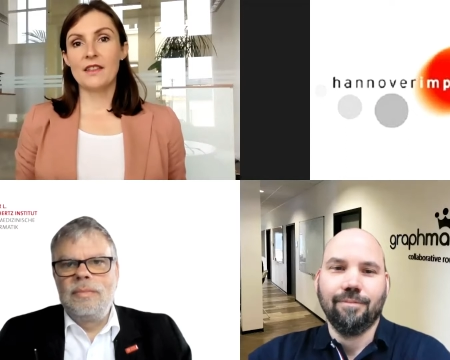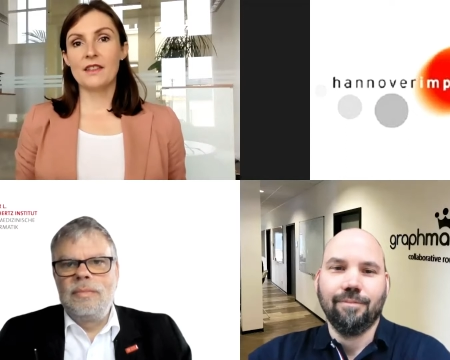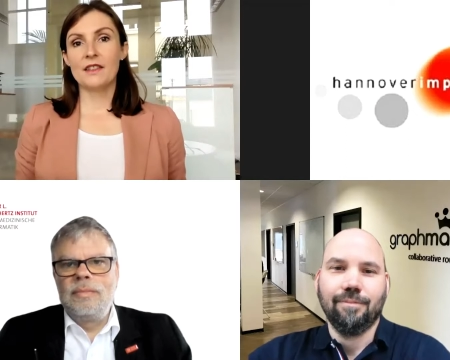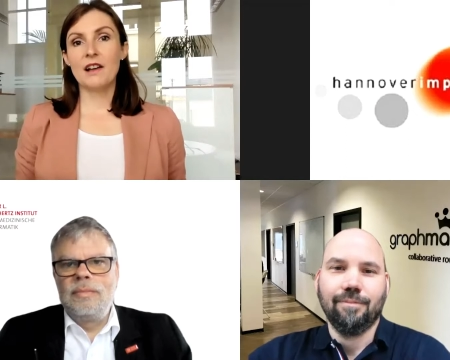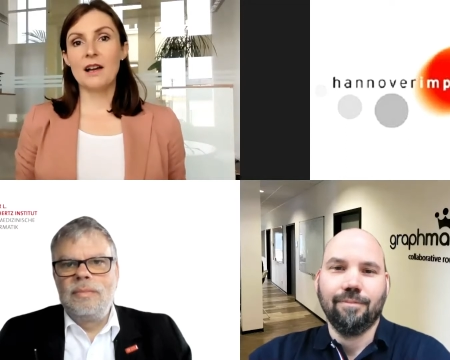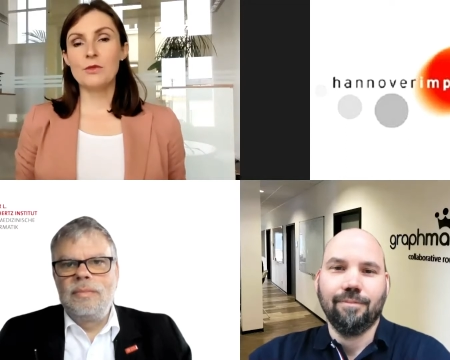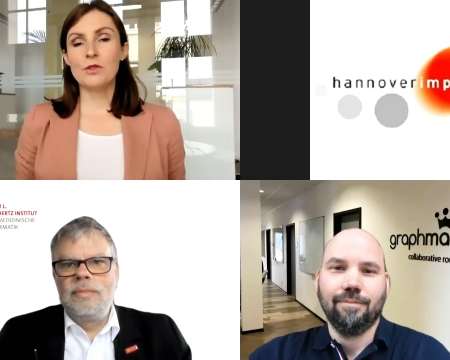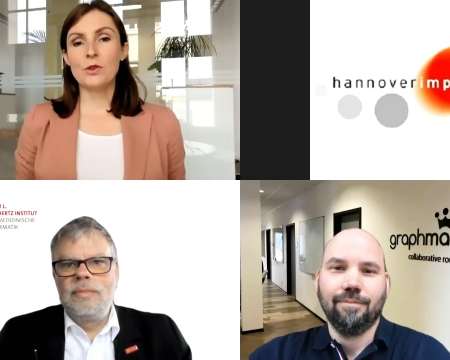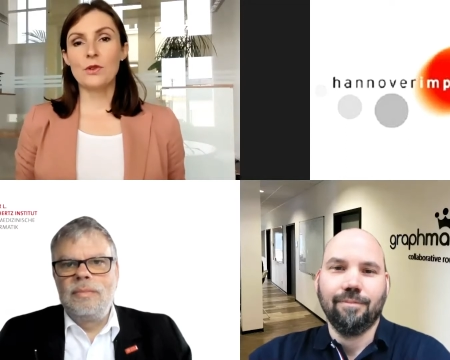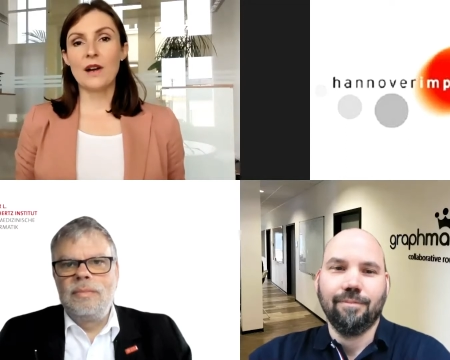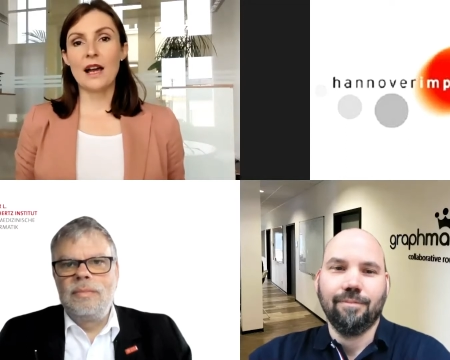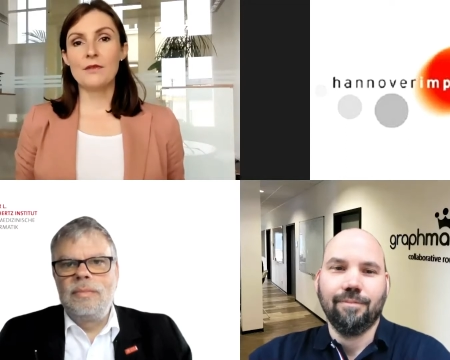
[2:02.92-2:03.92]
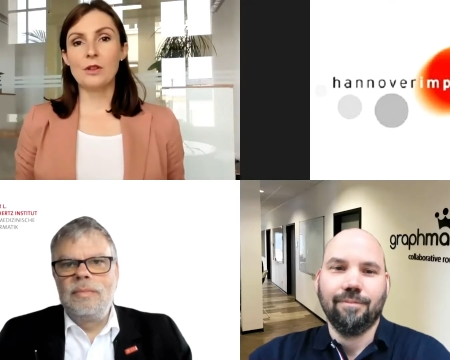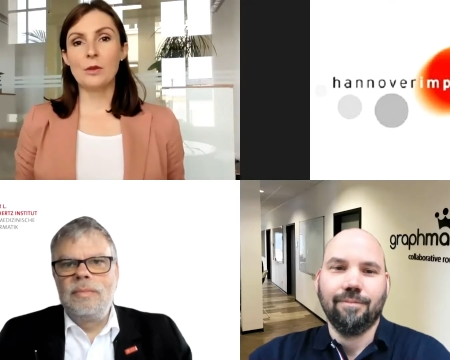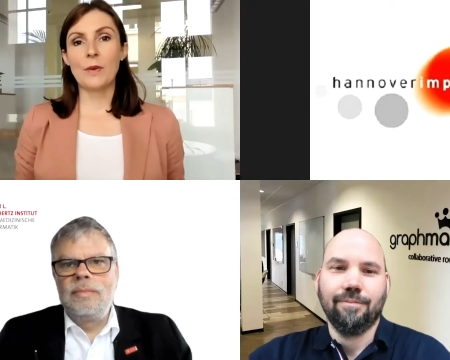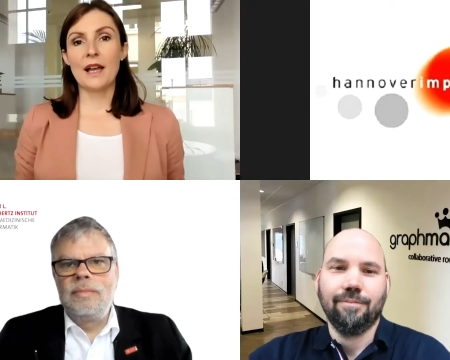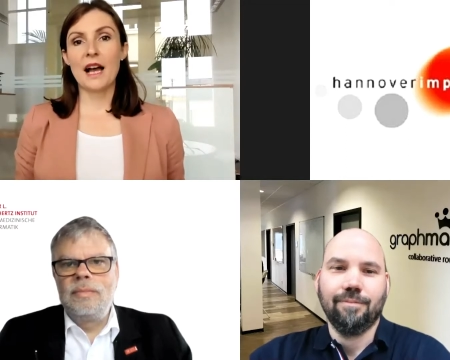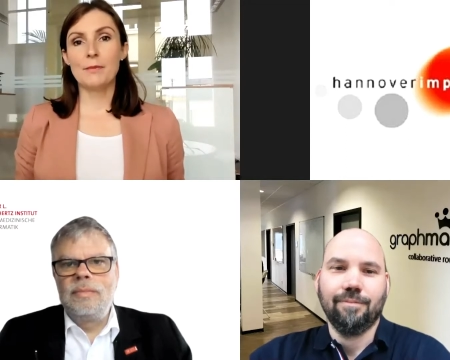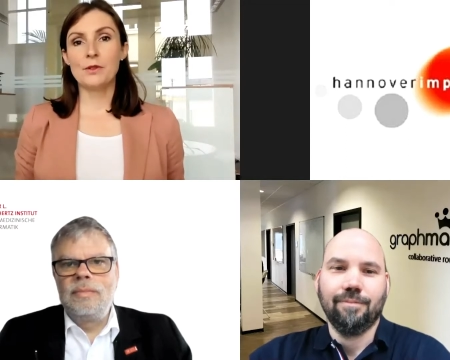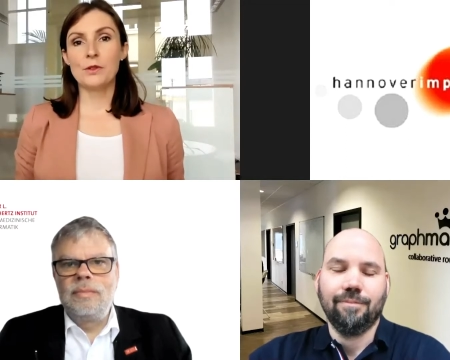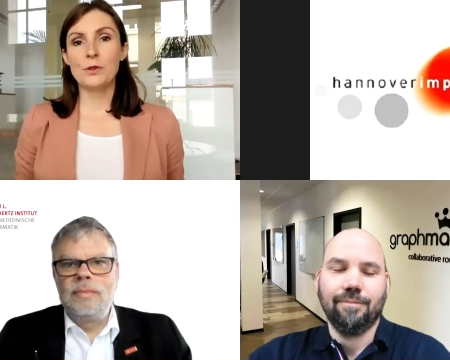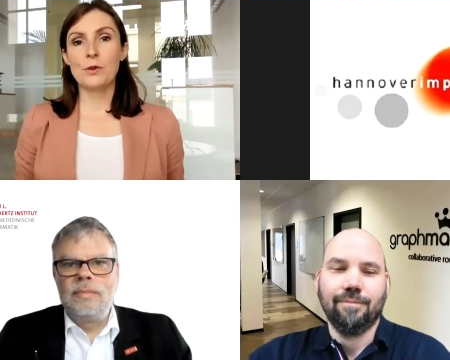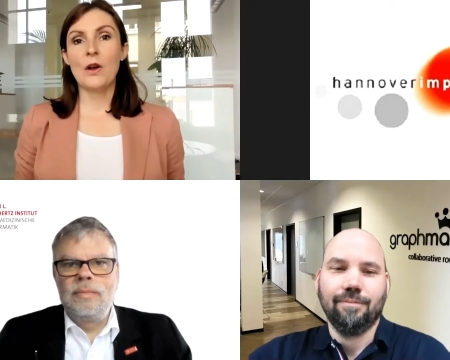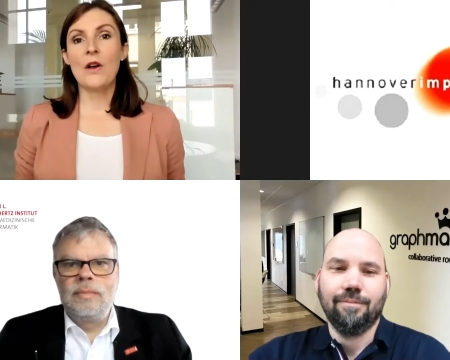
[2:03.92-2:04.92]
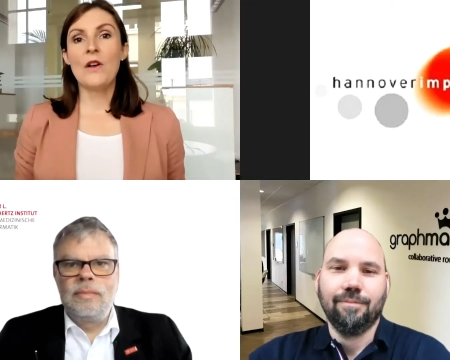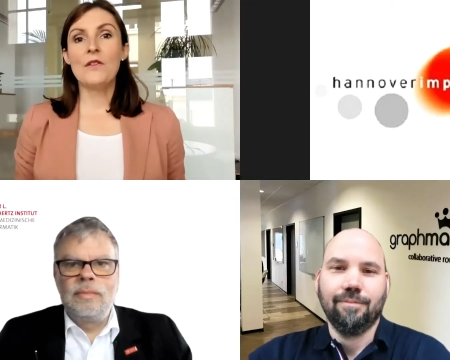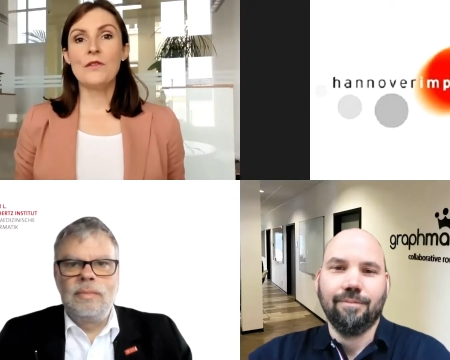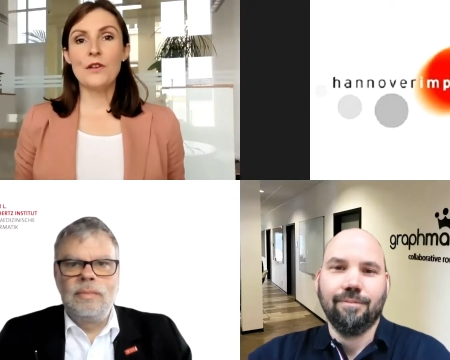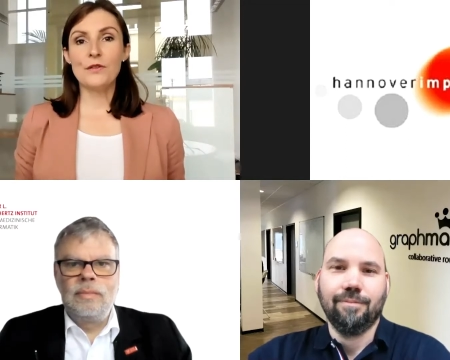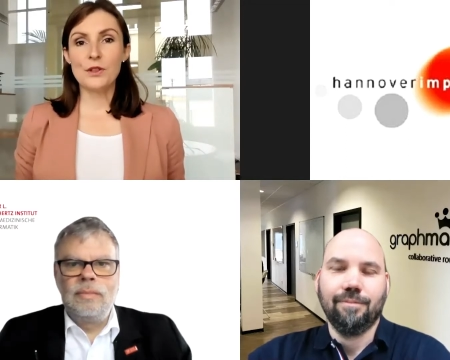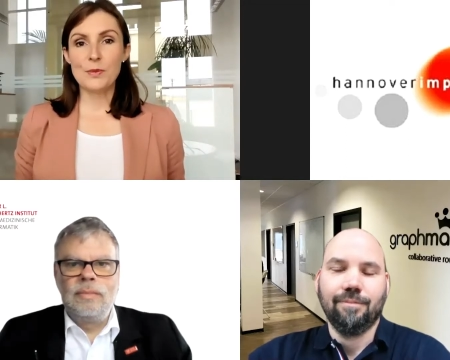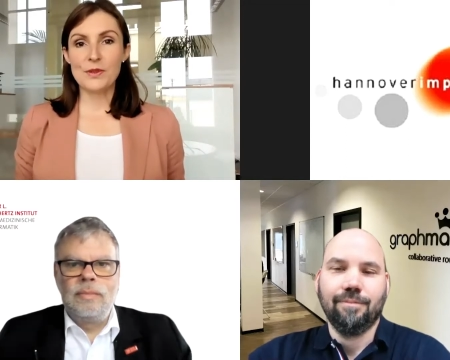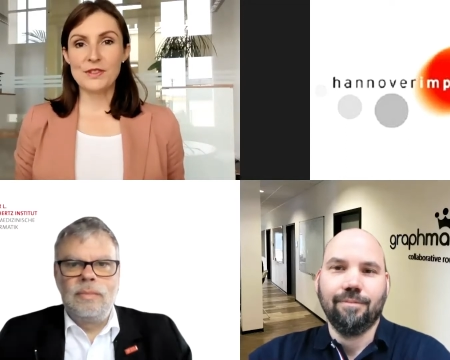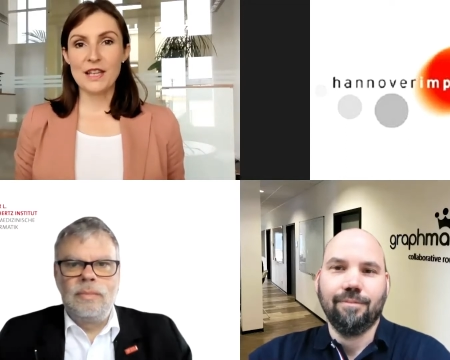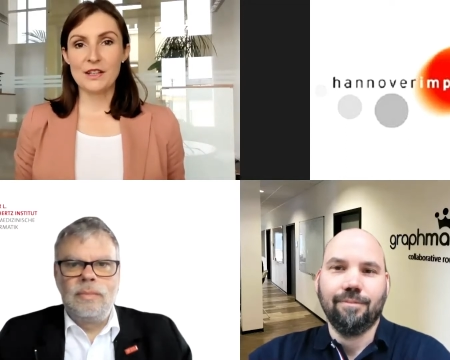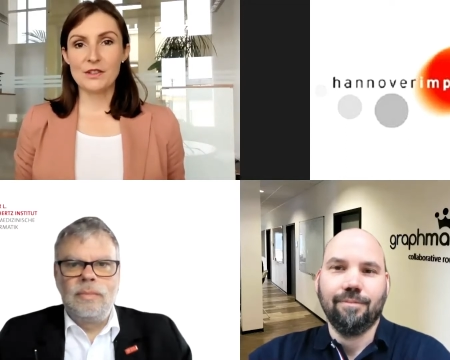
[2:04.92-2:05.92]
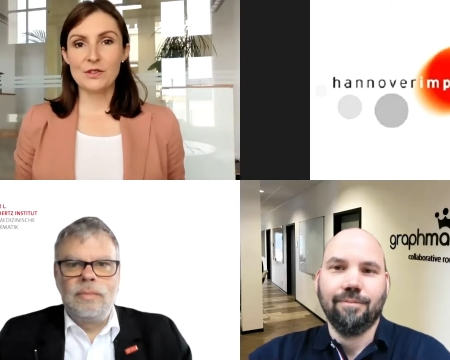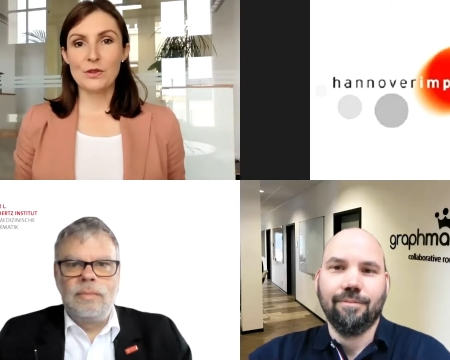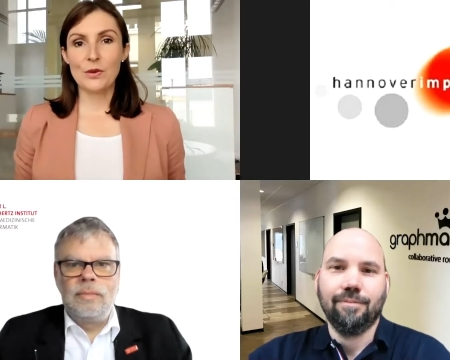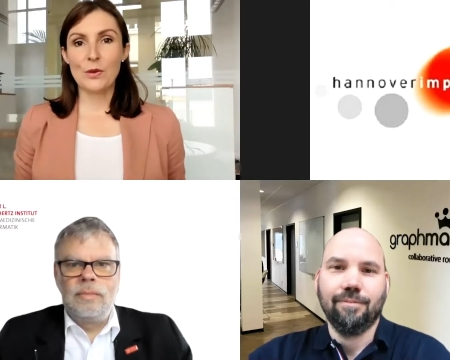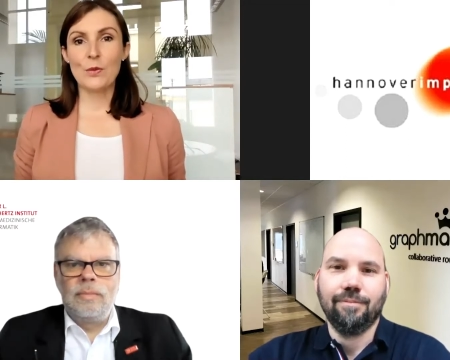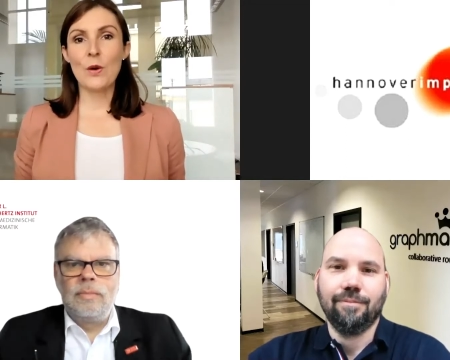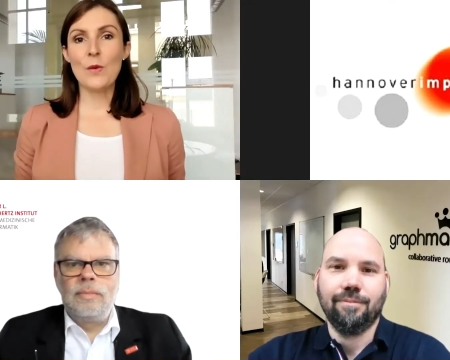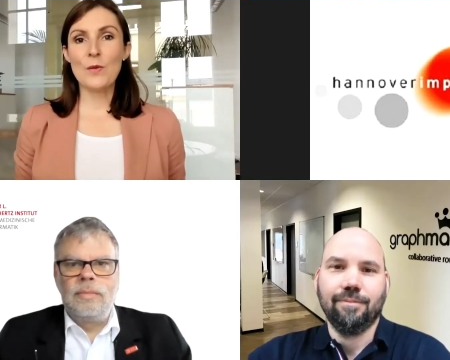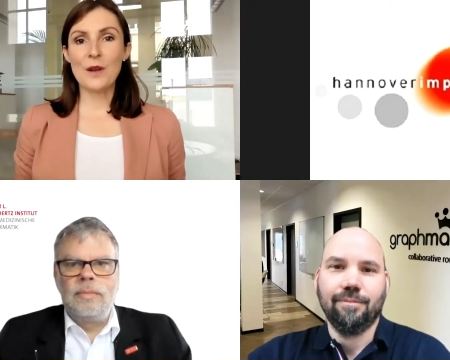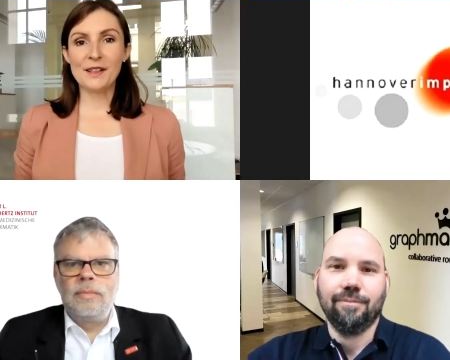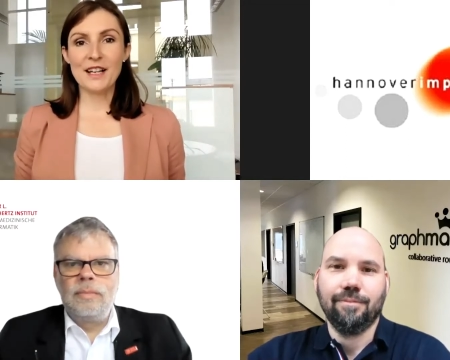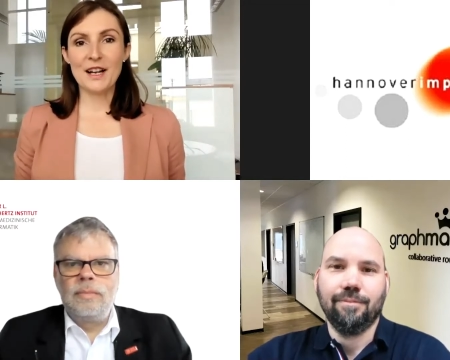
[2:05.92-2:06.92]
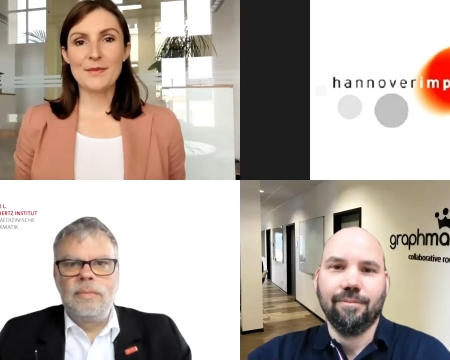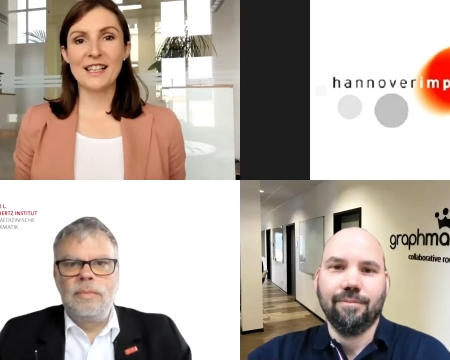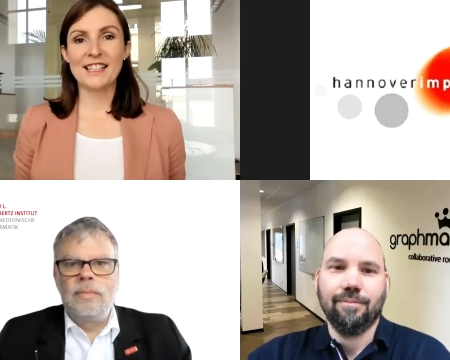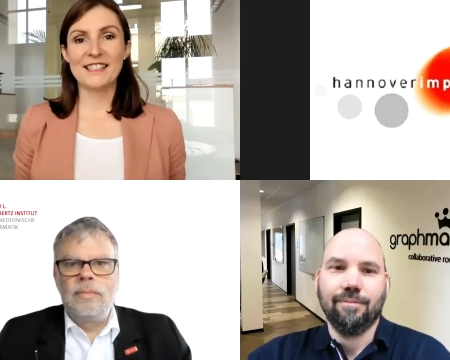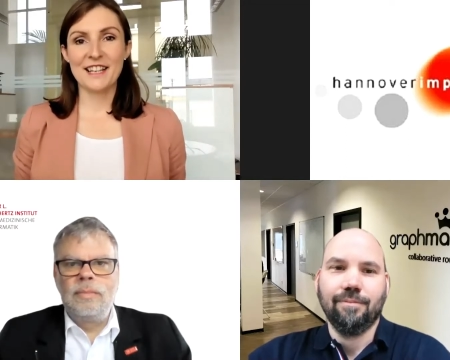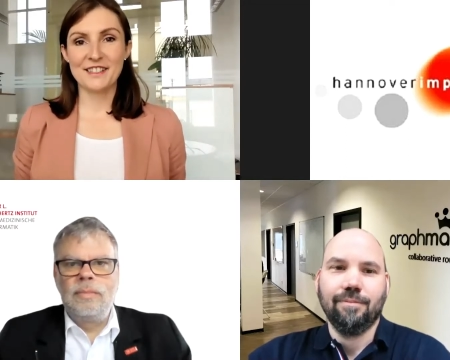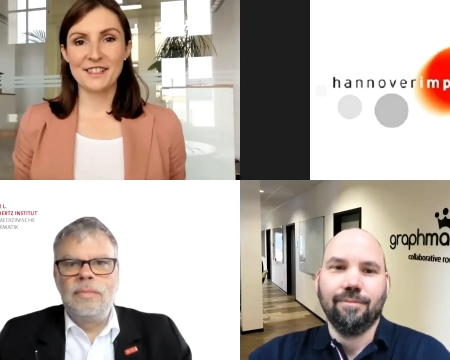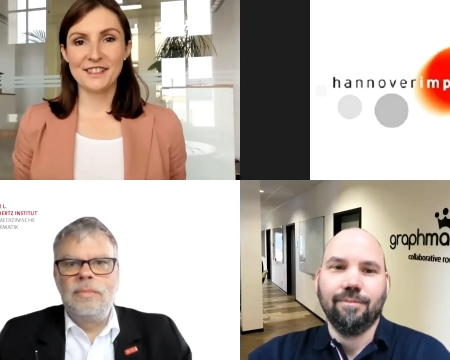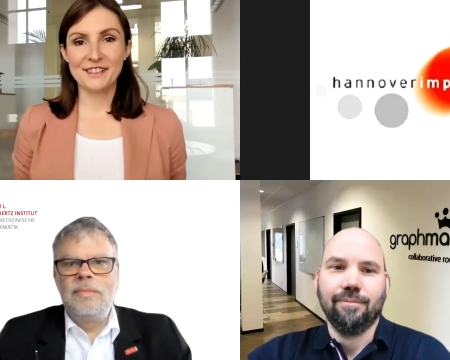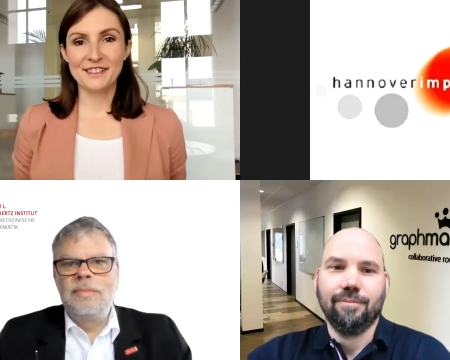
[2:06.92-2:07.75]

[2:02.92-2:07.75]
Speaker 1: time to arrival by up to 50%. Warm welcome, Alexander.